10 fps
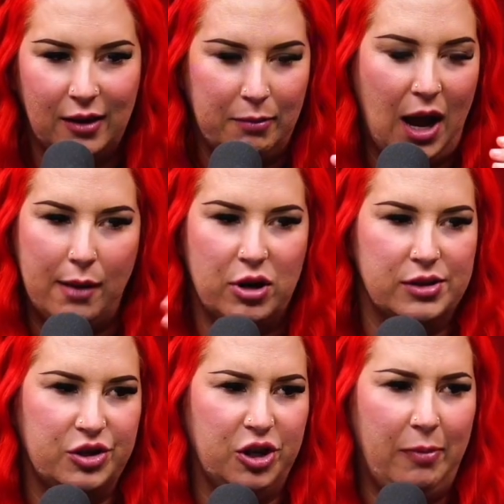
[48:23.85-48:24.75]
Like, my eyebrows
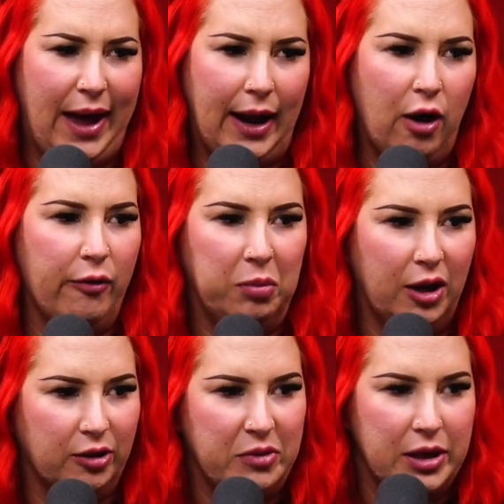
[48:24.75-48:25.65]
are so bad, I
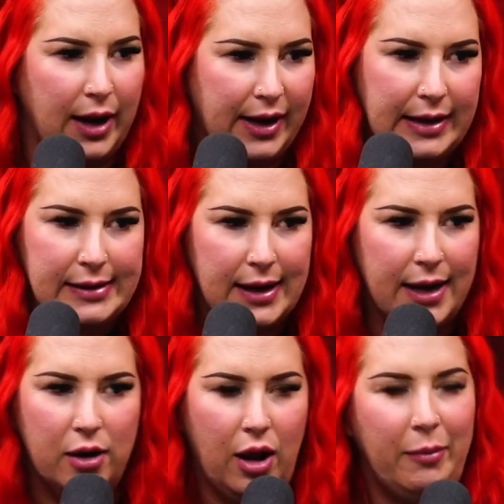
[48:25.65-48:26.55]
overplucked them in the 90s, and
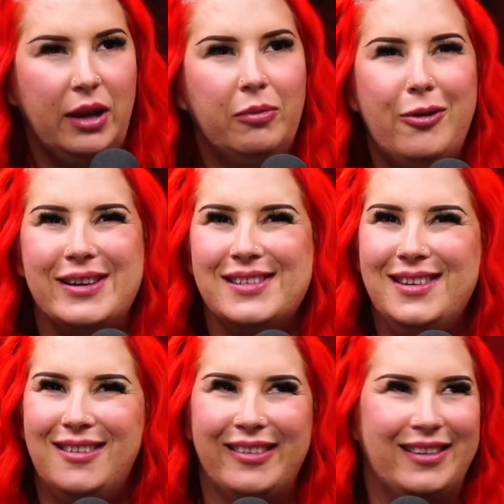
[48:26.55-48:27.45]
I'm like, bro, I see
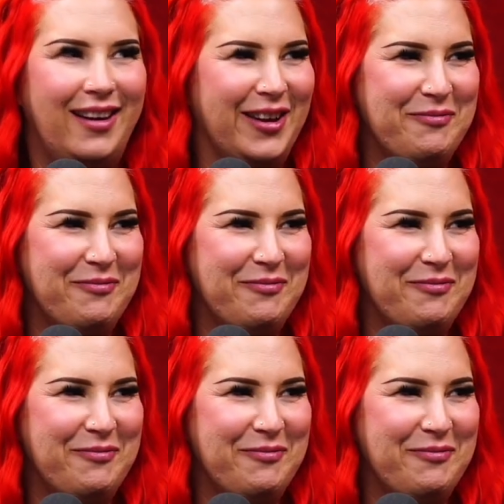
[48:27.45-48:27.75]
it all the time.